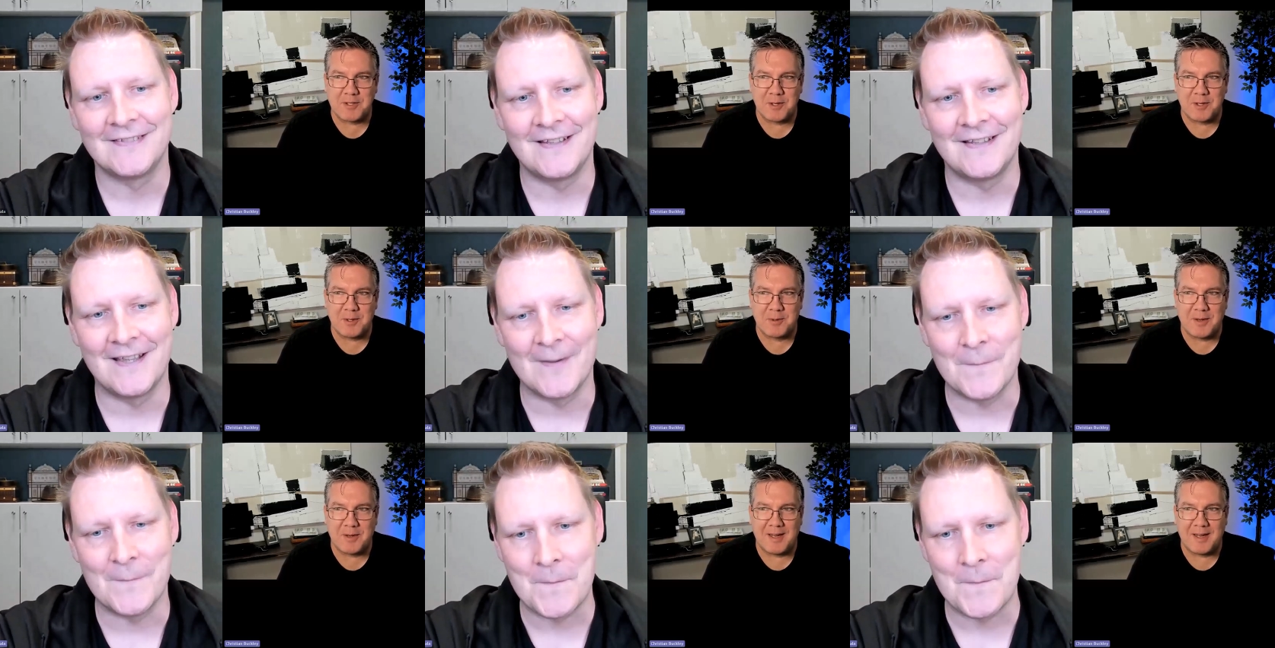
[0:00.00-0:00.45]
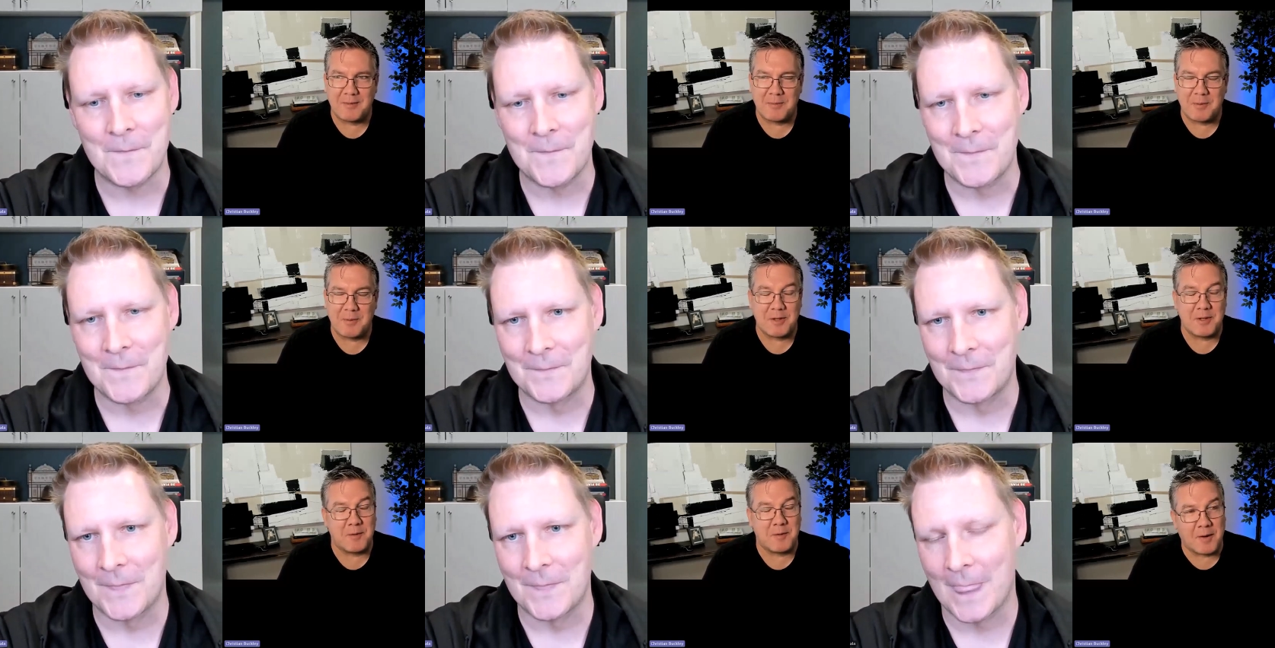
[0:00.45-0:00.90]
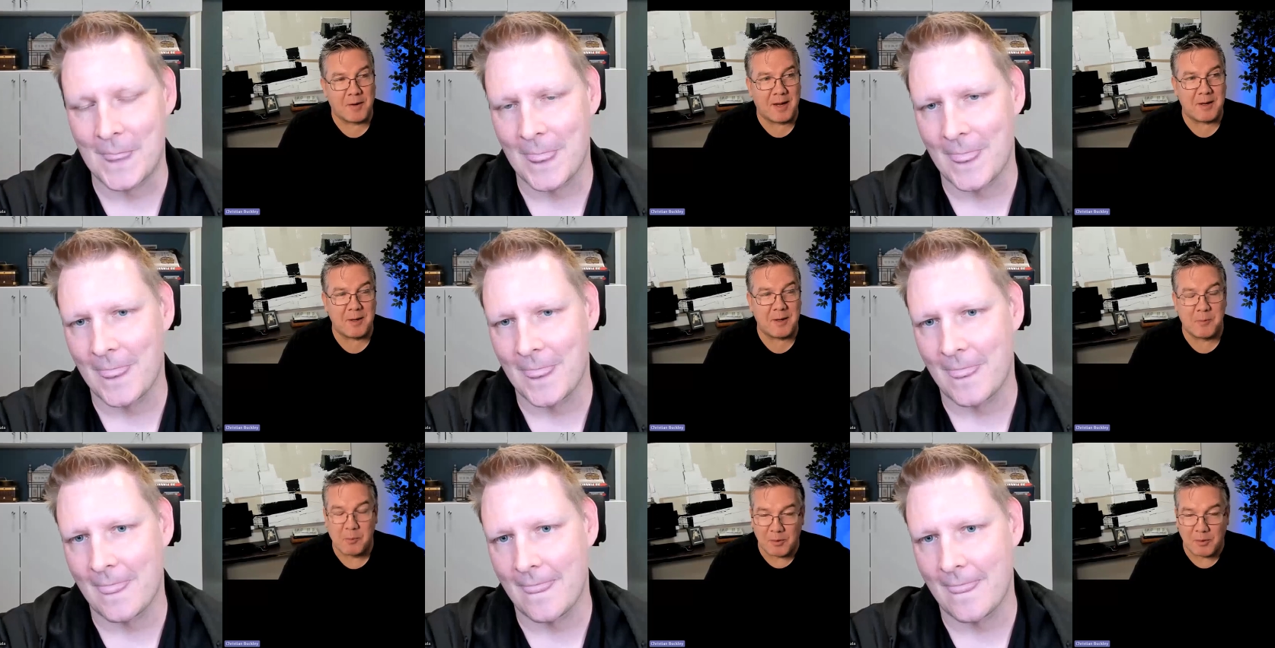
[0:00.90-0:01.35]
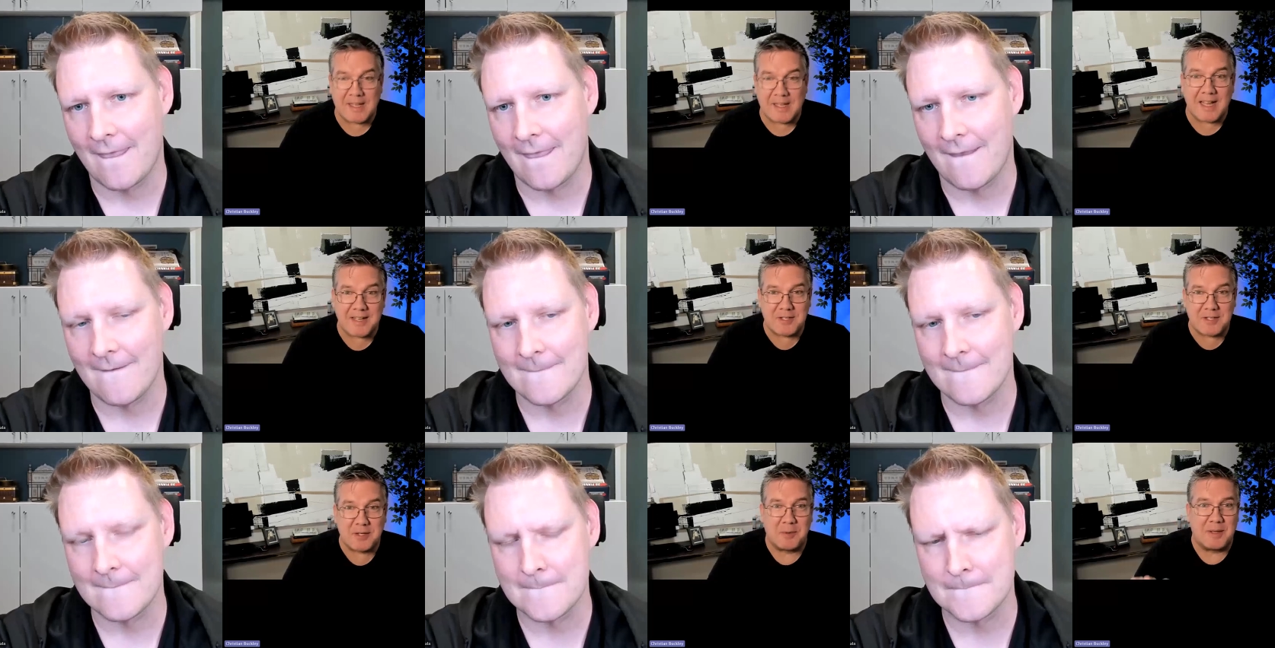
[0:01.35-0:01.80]
Speaker 1: So, yeah. uh, well, you've I, we'll
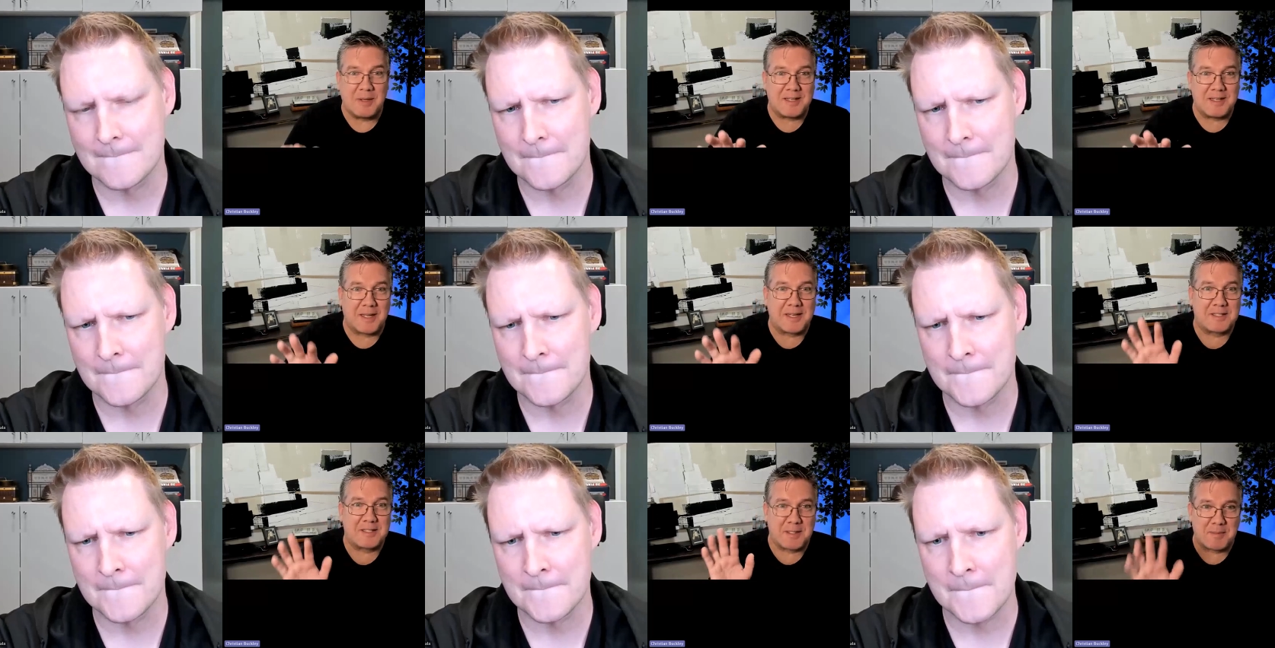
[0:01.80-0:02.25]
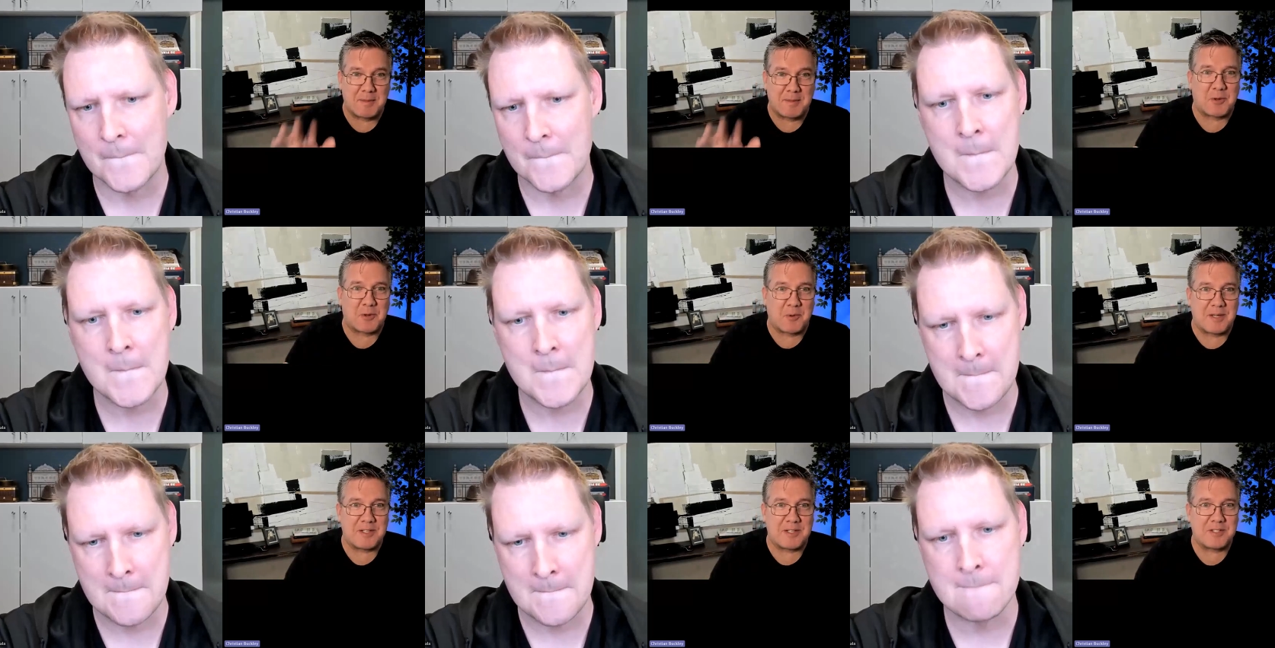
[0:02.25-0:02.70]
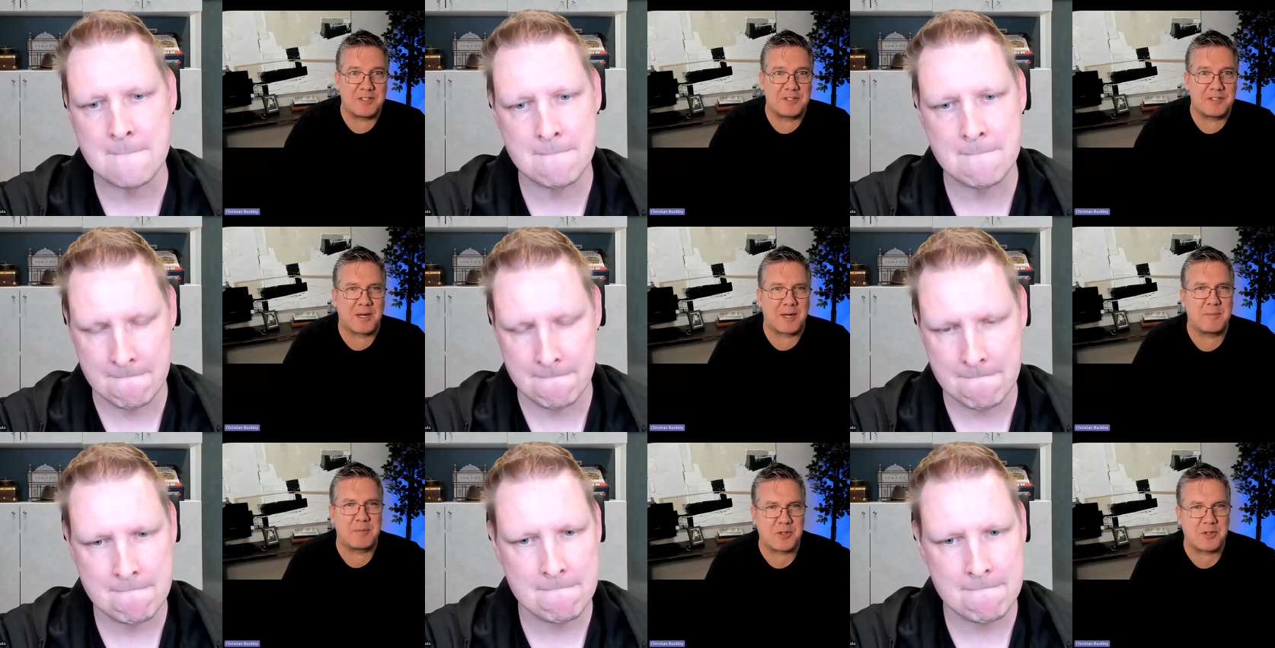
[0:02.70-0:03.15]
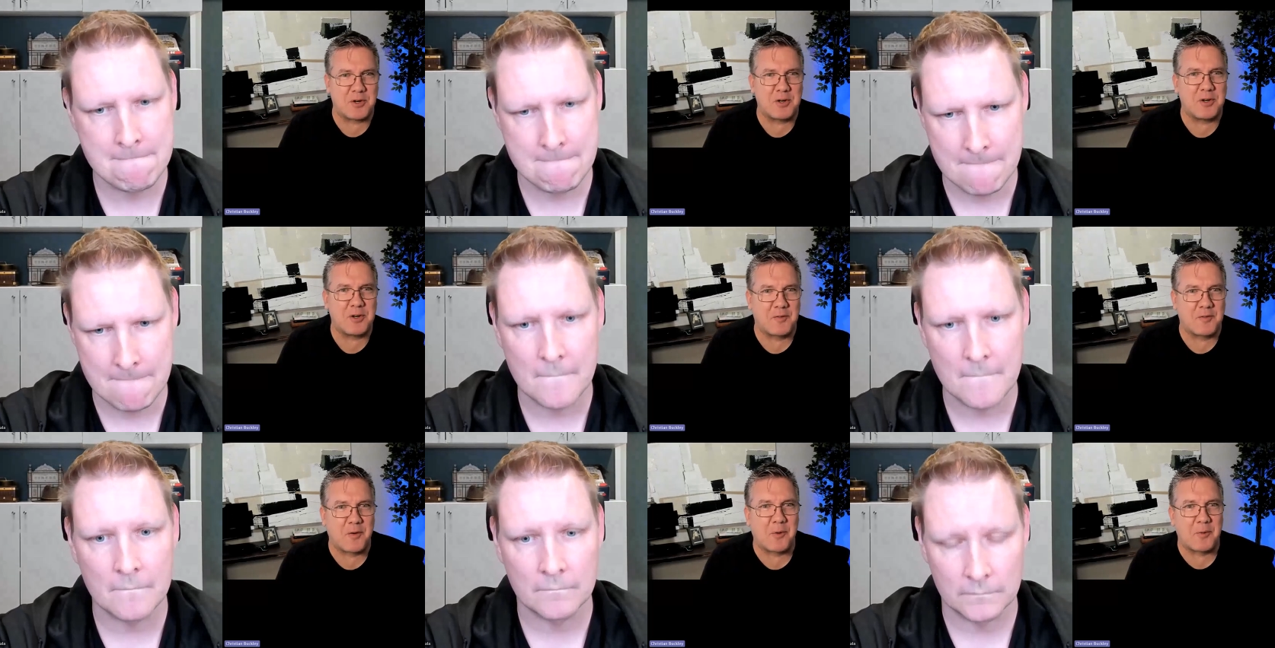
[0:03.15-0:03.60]
get to it. Like some of the questions that I'm sure
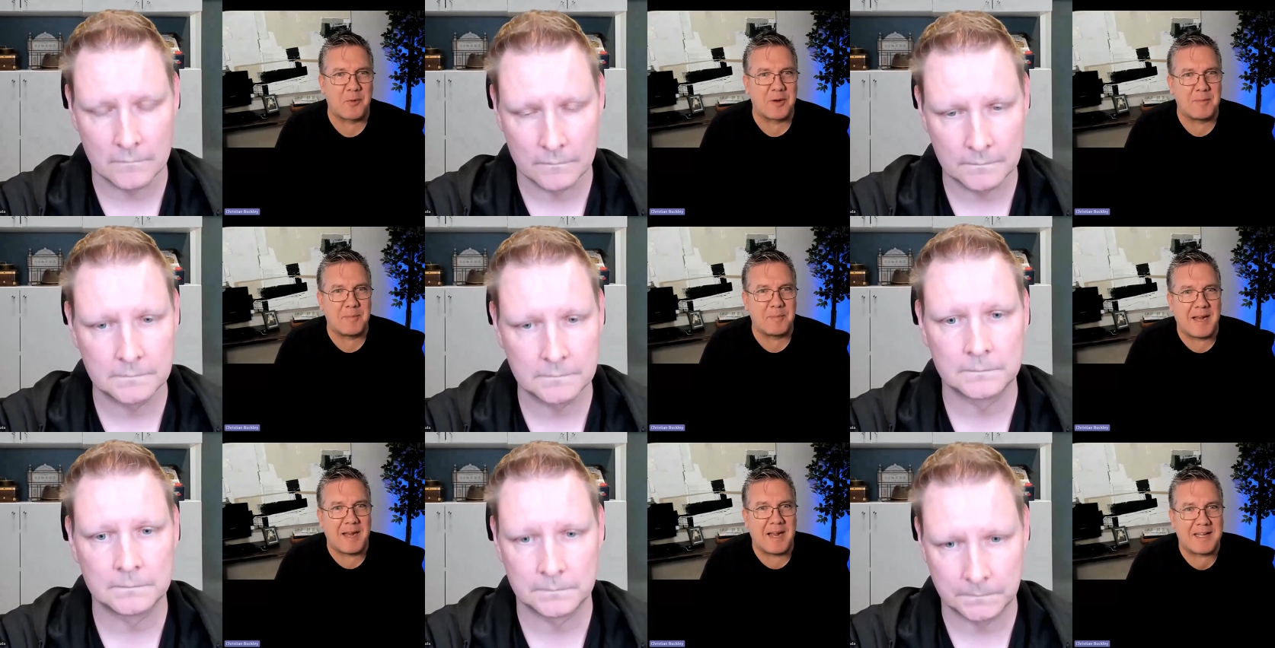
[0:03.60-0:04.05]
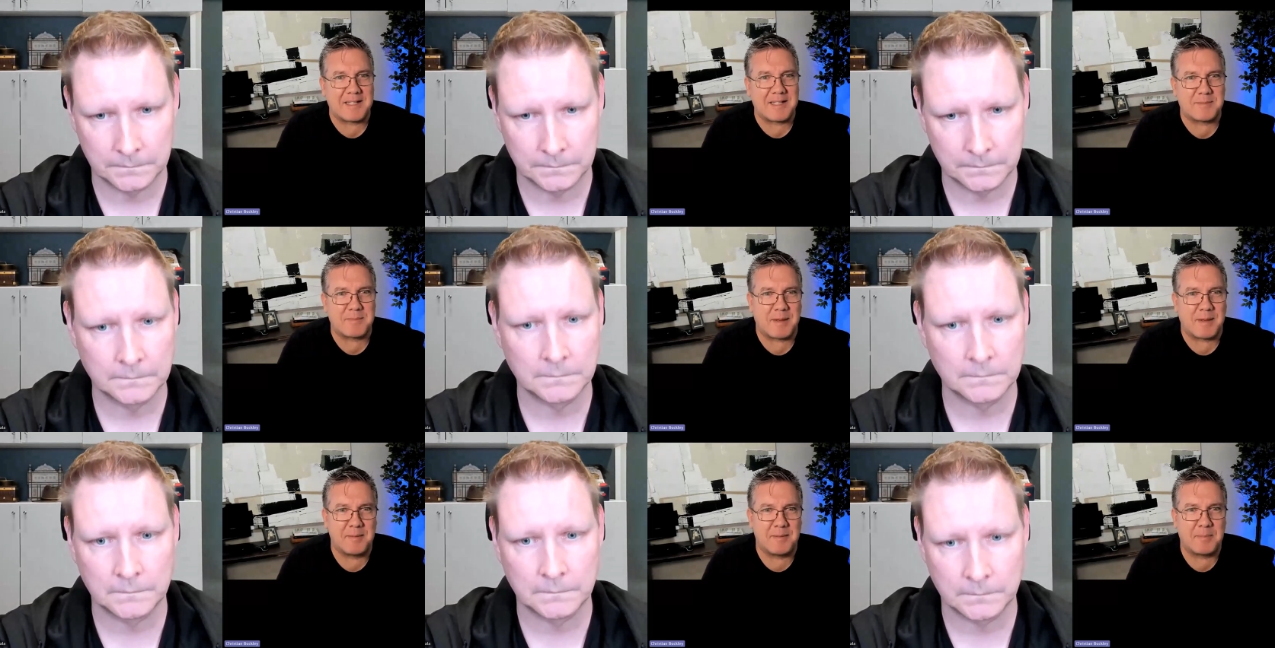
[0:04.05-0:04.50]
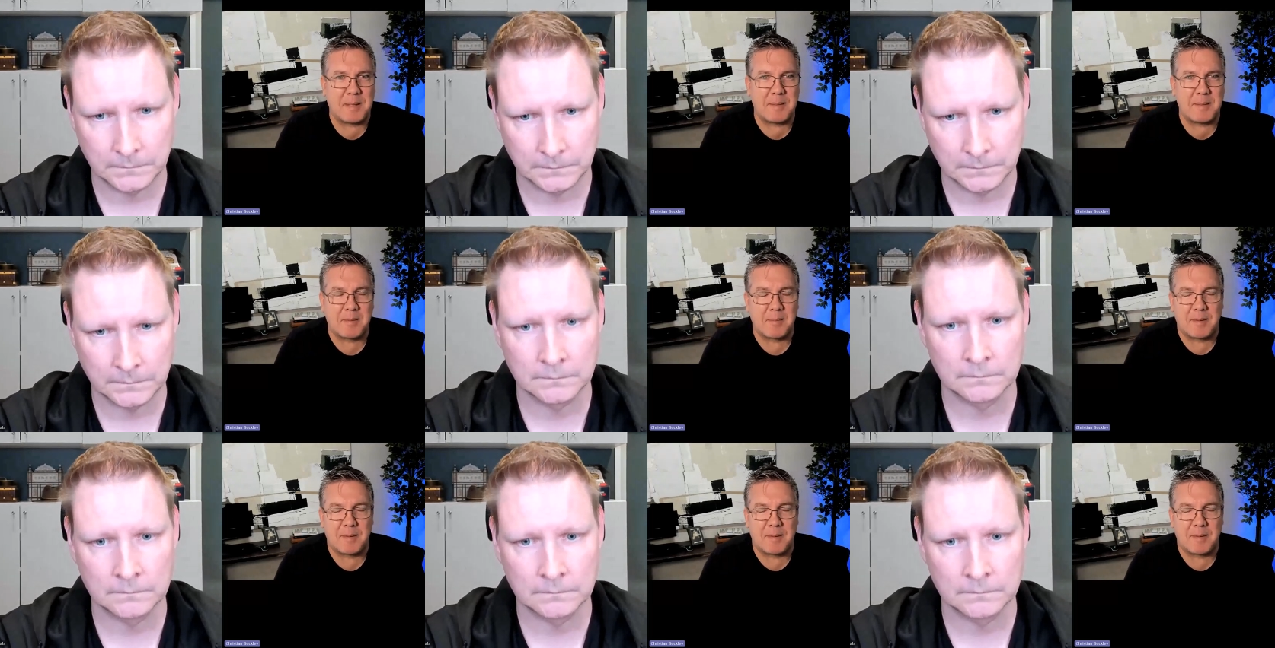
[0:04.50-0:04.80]
you've already been asked by people.